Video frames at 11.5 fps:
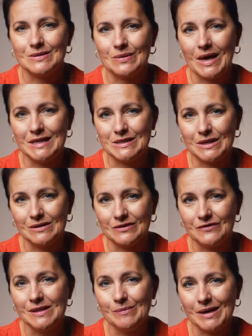So handheld
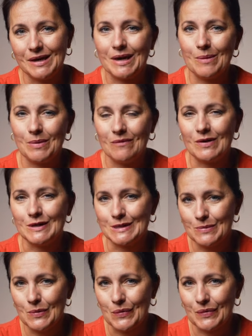filming can be very
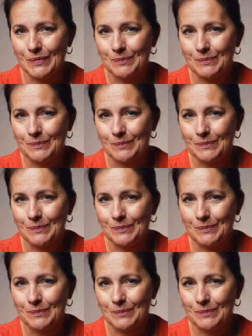smooth.